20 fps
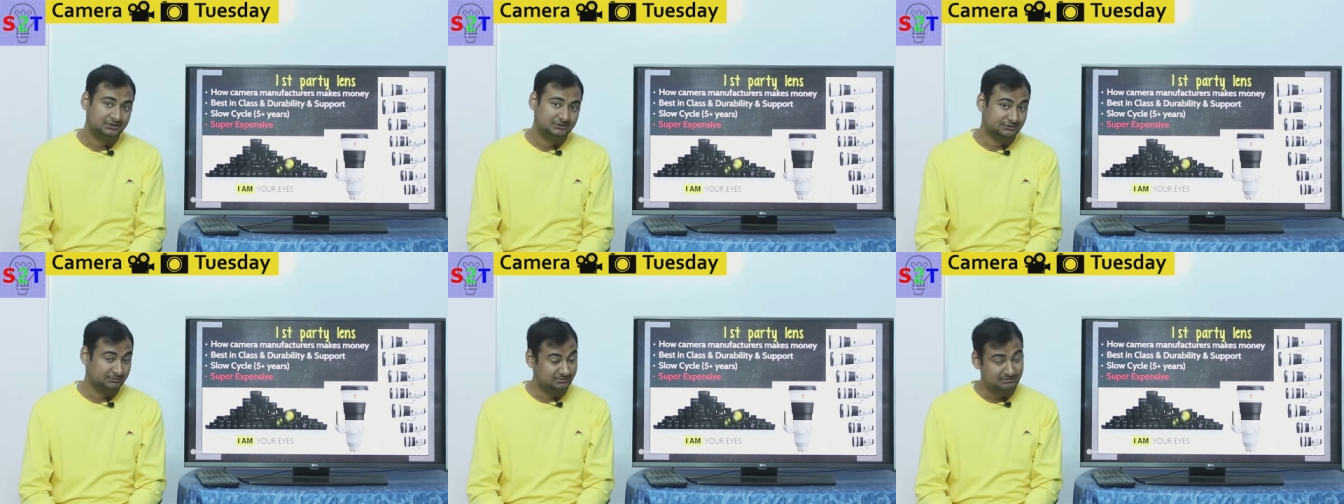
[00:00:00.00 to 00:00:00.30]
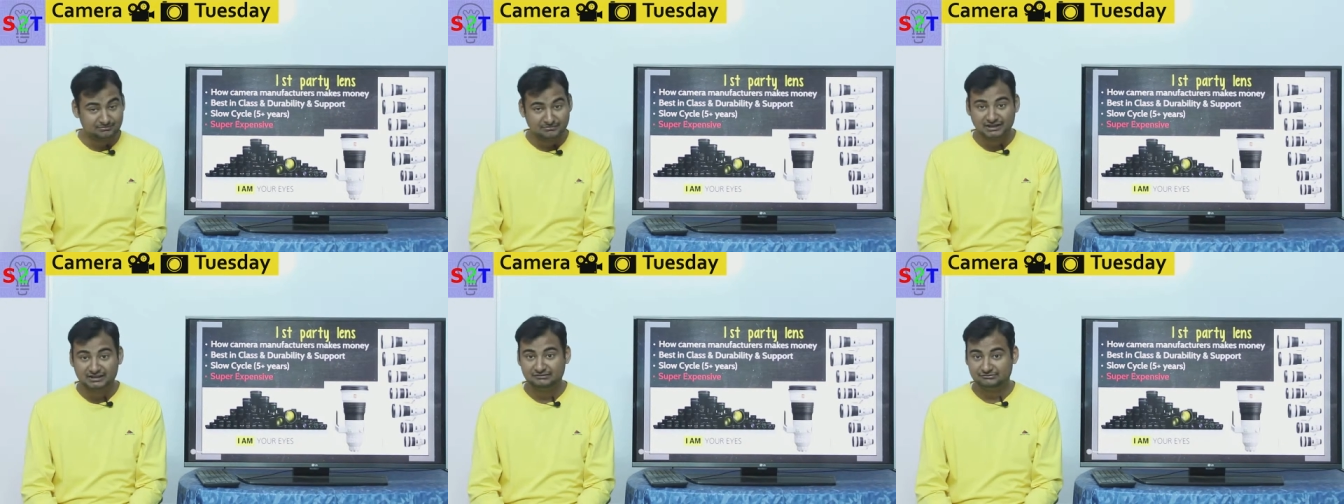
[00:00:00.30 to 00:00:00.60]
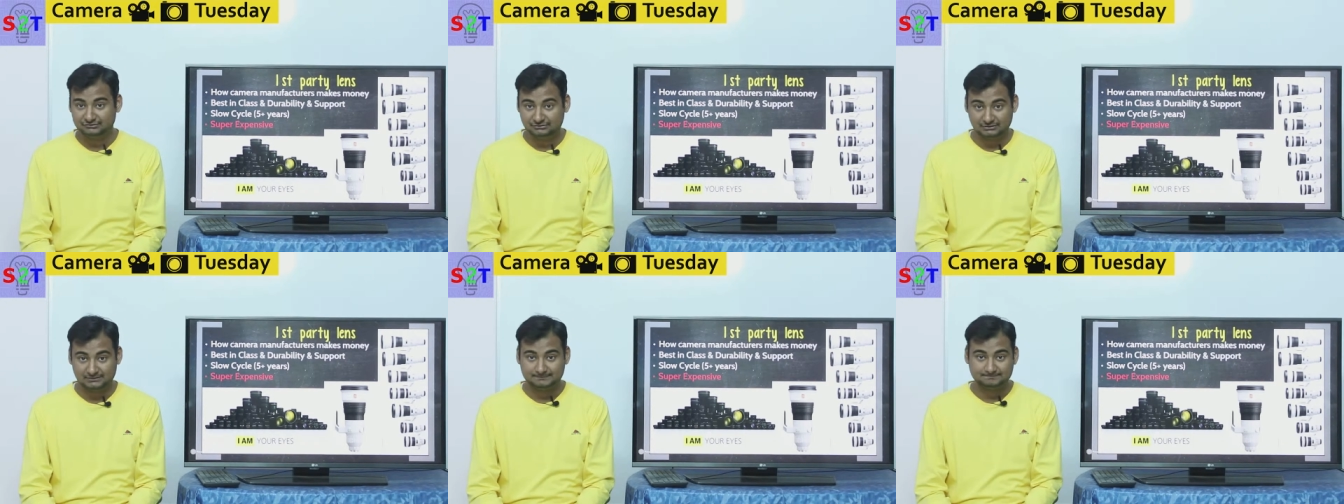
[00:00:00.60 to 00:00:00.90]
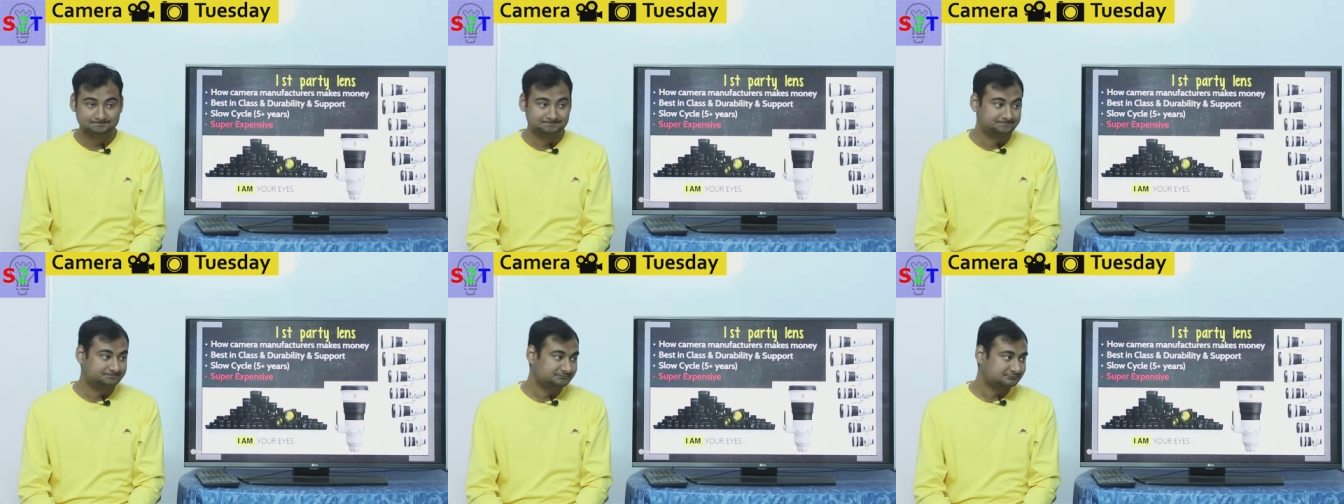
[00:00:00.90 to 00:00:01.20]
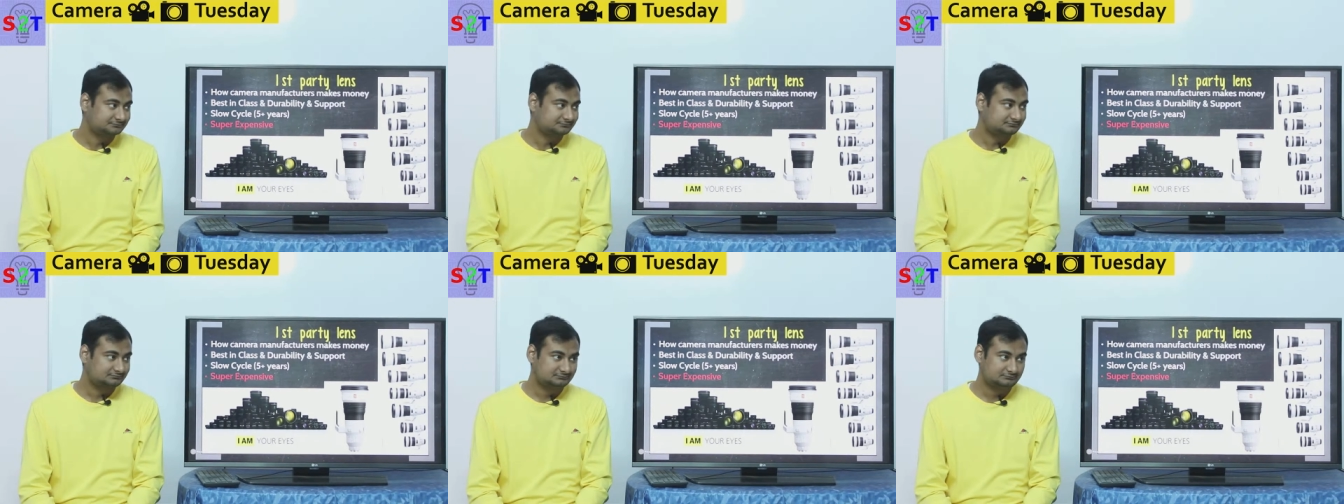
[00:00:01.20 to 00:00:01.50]
So be mindful.
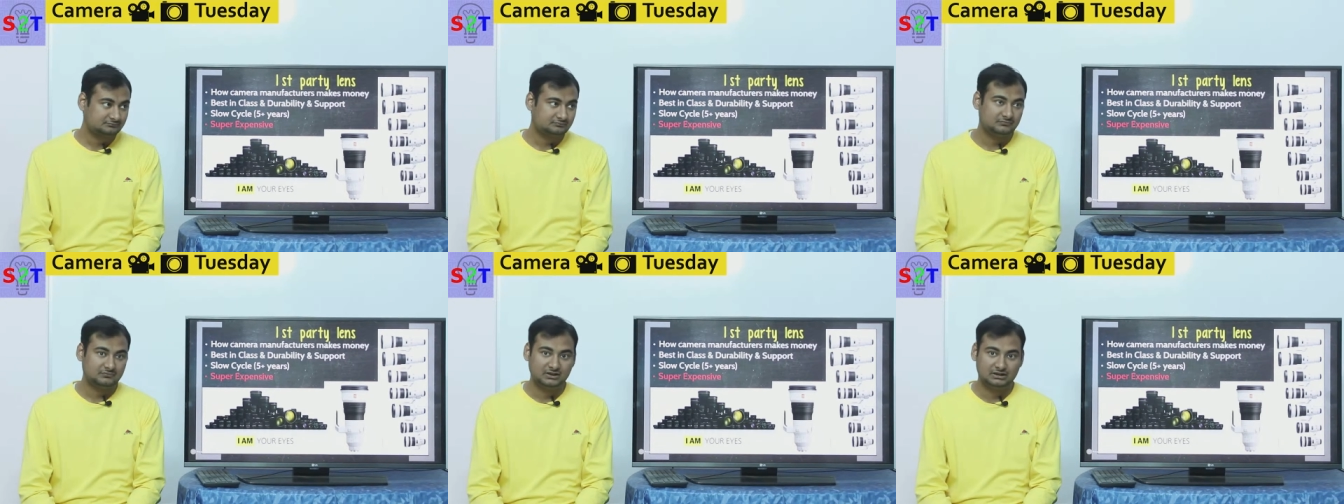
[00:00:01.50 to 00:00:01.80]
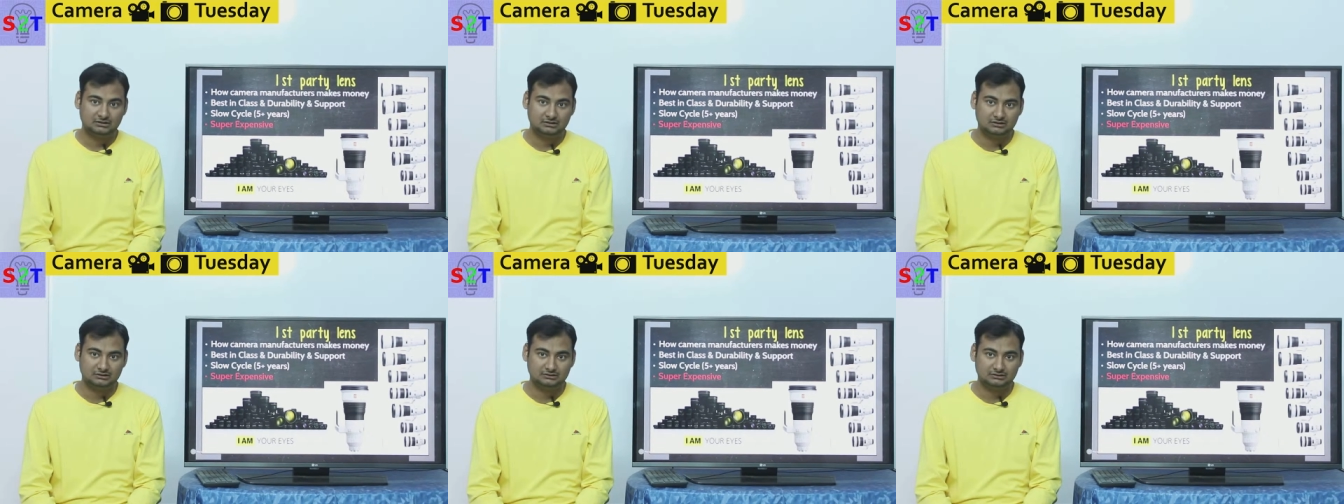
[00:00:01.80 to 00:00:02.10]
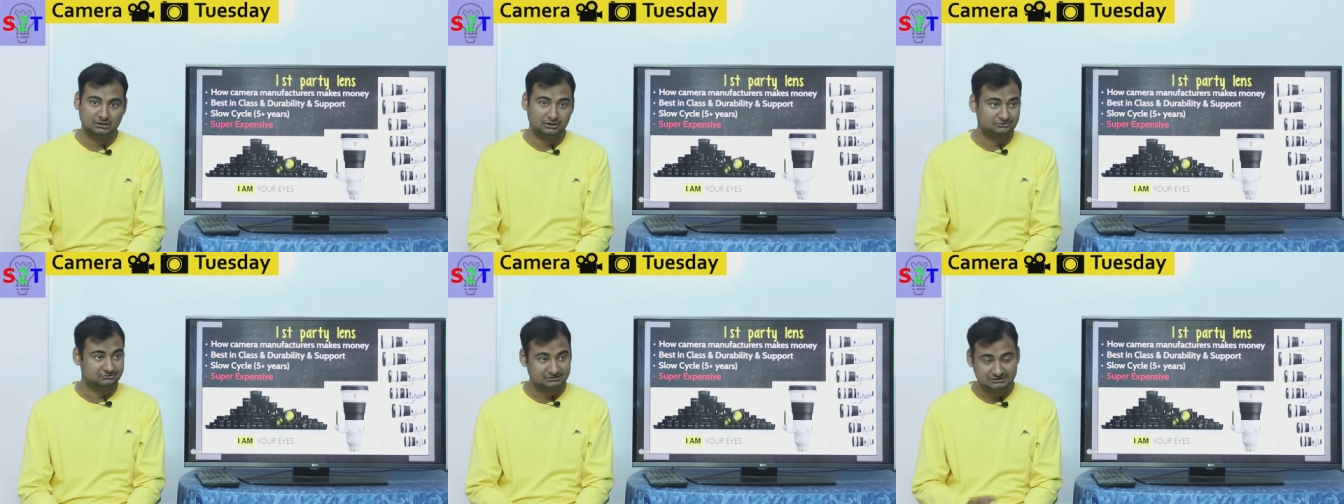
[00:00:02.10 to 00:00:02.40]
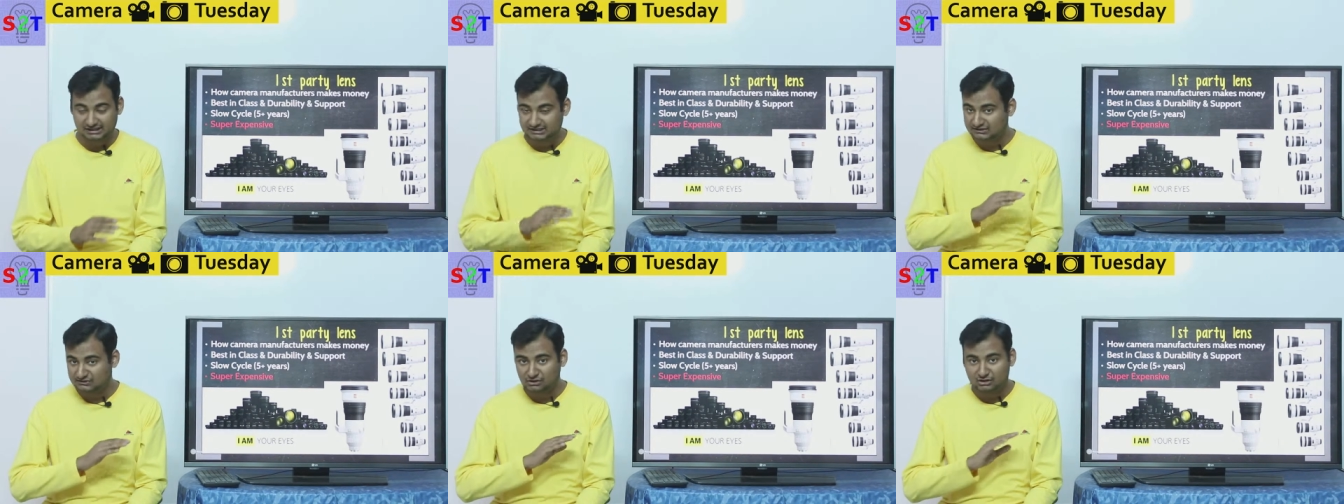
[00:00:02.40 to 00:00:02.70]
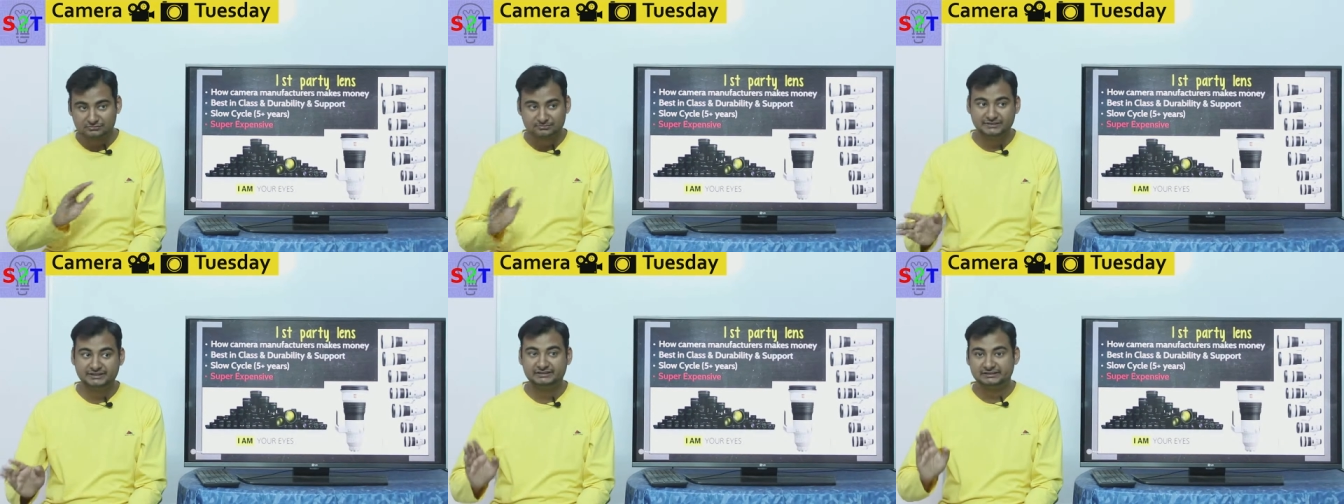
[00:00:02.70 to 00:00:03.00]
Uh, now does
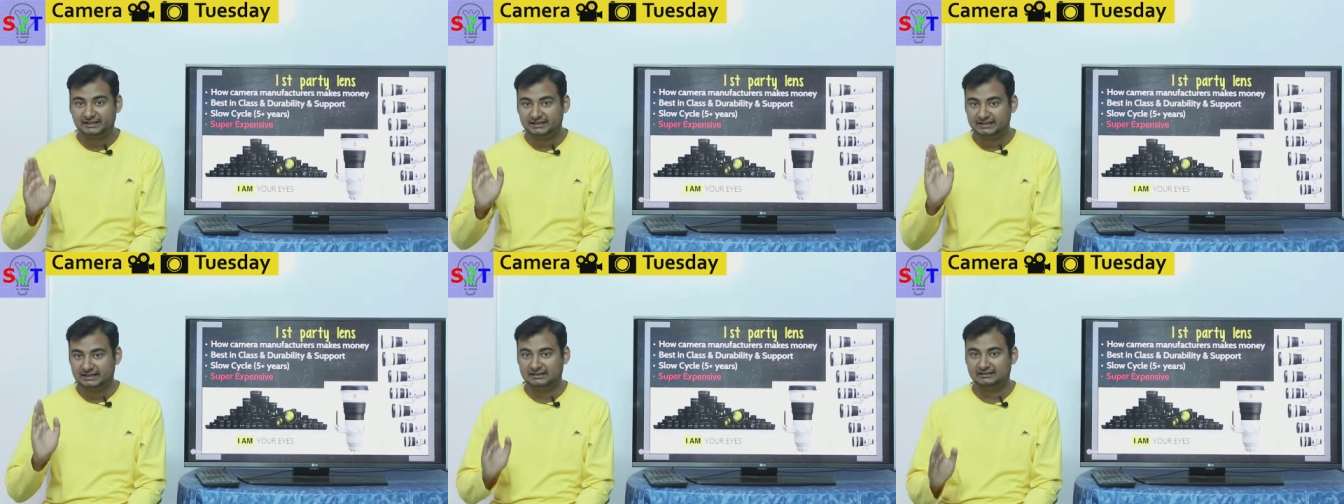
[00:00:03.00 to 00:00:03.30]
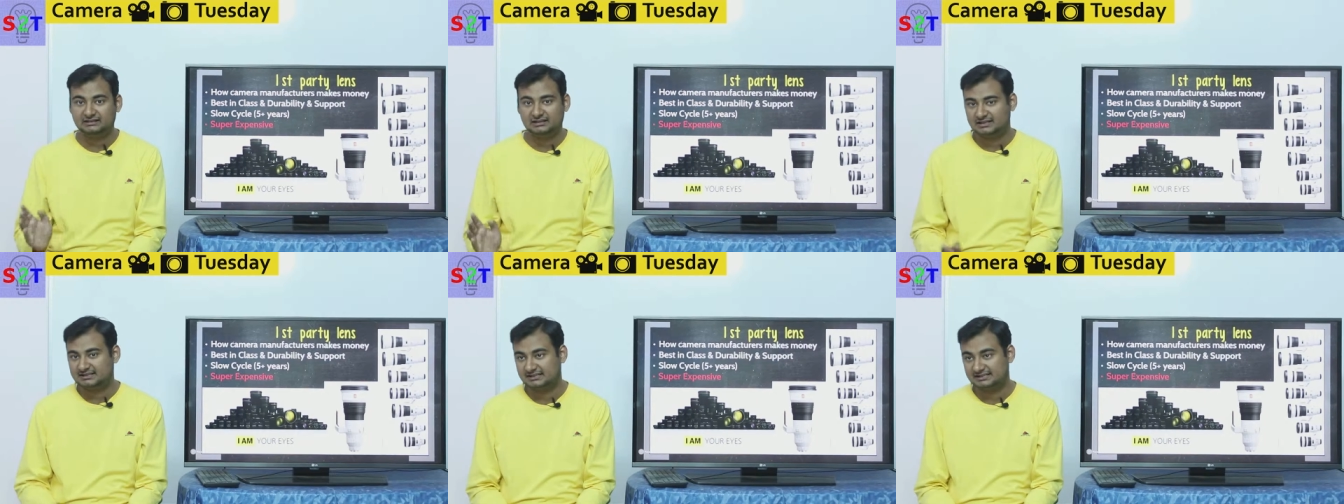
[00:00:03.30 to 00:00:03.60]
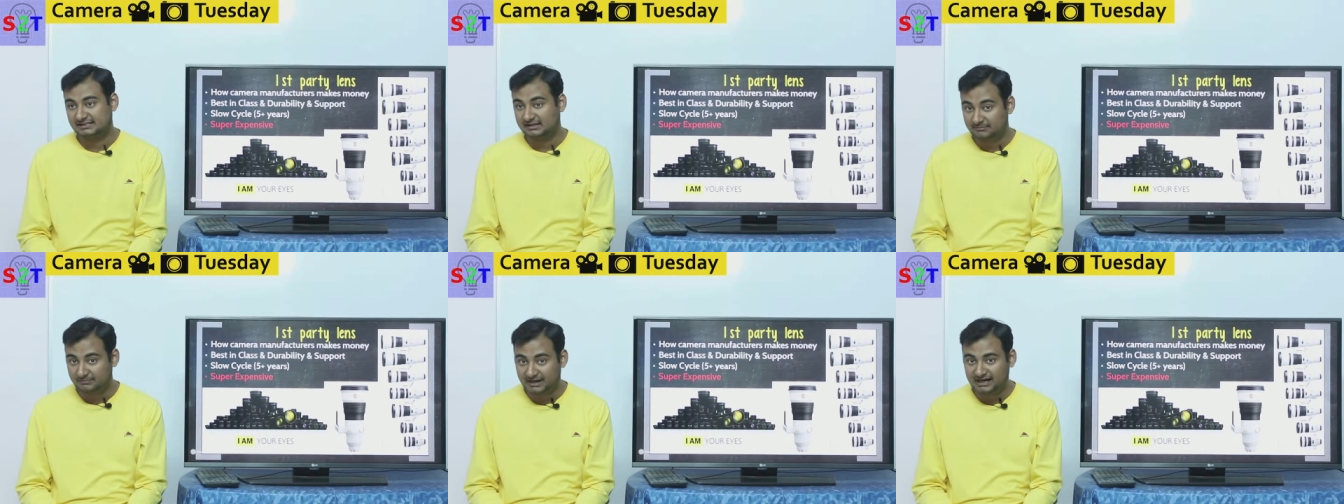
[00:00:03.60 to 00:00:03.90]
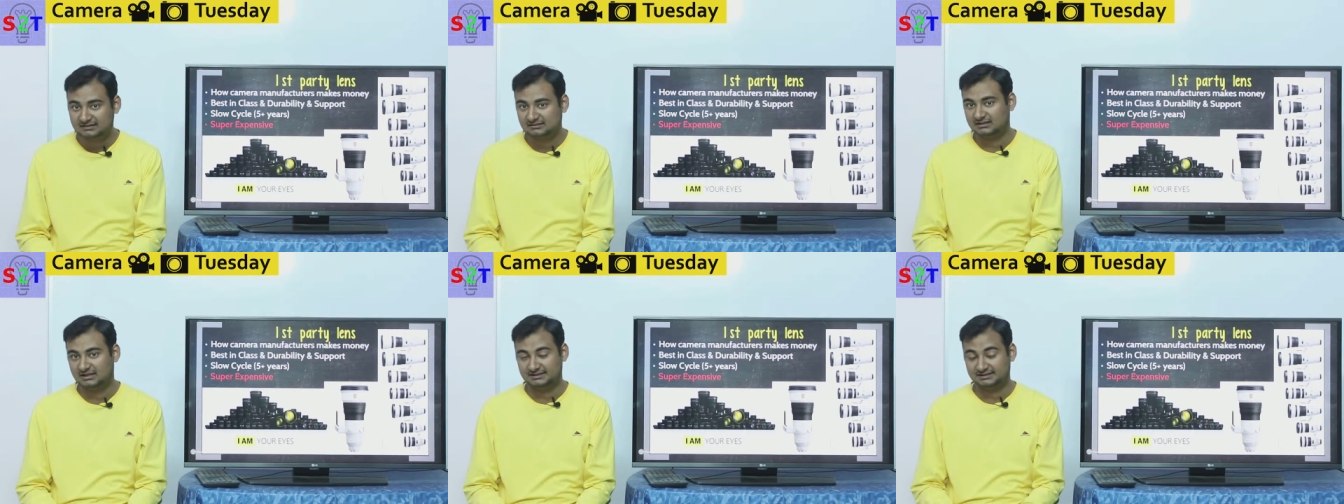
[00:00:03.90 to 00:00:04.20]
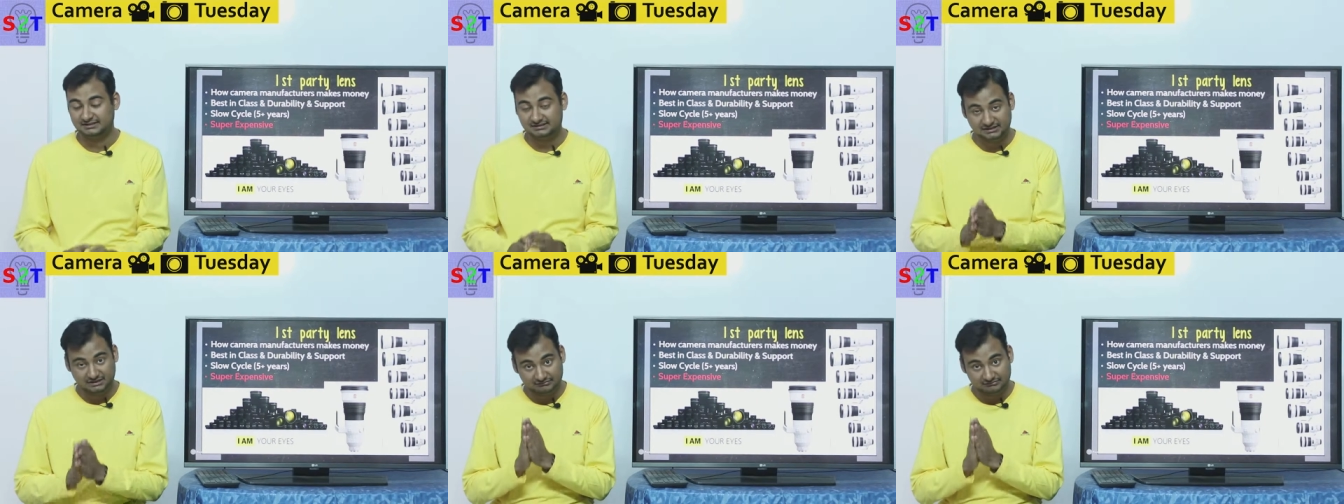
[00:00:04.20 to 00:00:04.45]
not mean that L glasses are bad glasses.